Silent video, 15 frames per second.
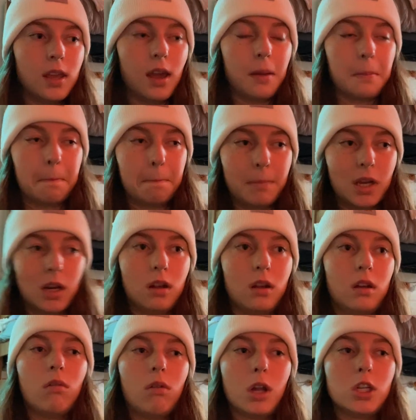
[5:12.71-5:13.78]
Yeah, I'm
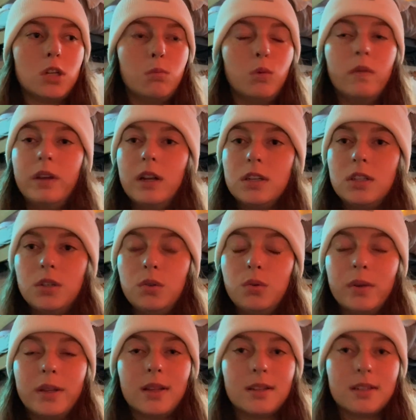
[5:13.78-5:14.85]
gonna watch a movie or two,
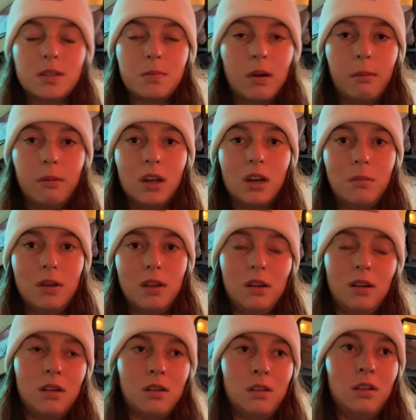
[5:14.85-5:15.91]
and that's probably gonna
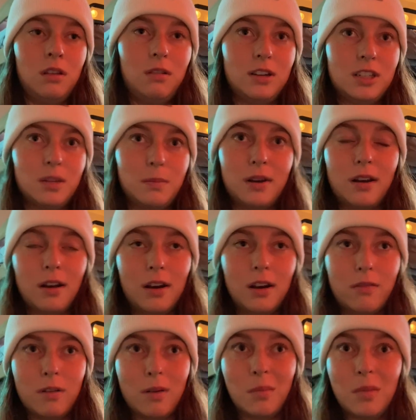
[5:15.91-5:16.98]
be the rest of my night,
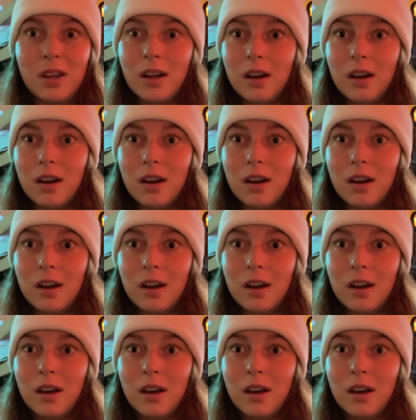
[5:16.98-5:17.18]
if I'm being